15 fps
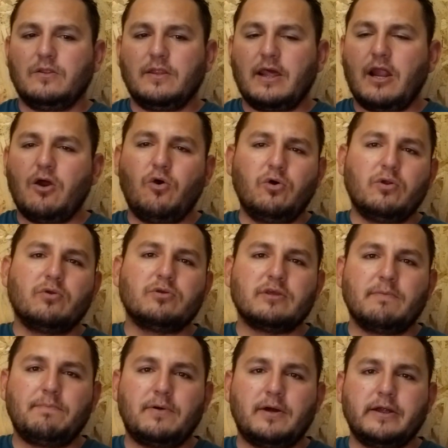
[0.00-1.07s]
that I ordered
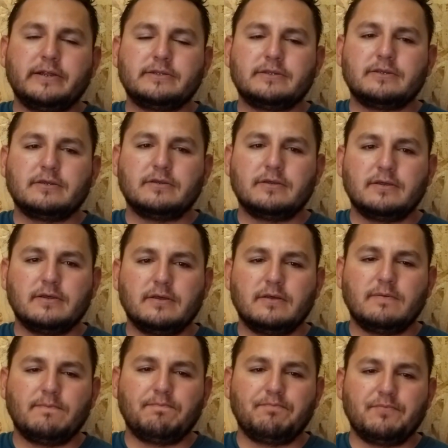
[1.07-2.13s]
some parts,
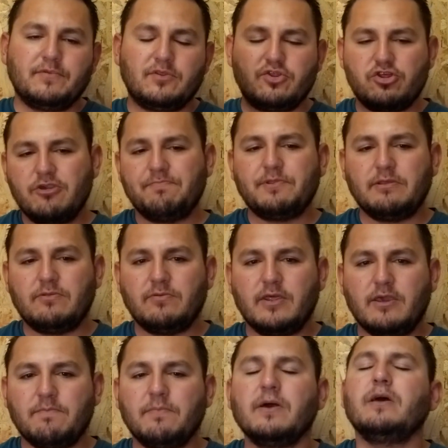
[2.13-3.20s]
shipped it to
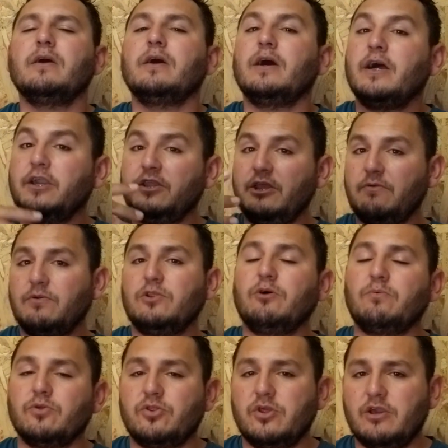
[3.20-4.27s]
them. I never
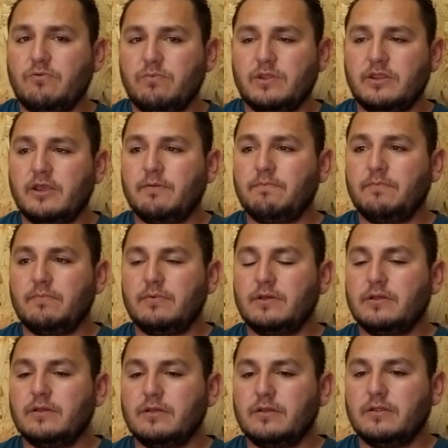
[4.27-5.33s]
double checked with them
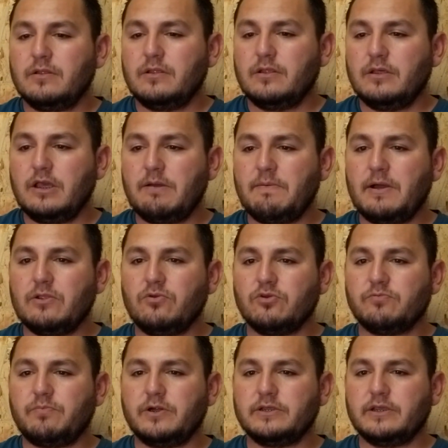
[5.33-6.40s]
about
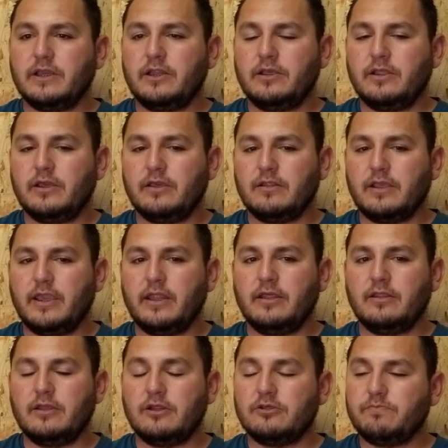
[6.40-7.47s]
those parts getting
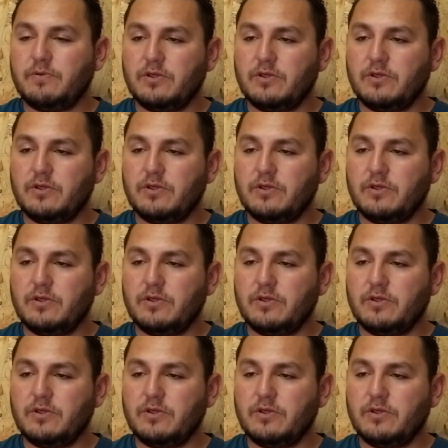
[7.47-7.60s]
there,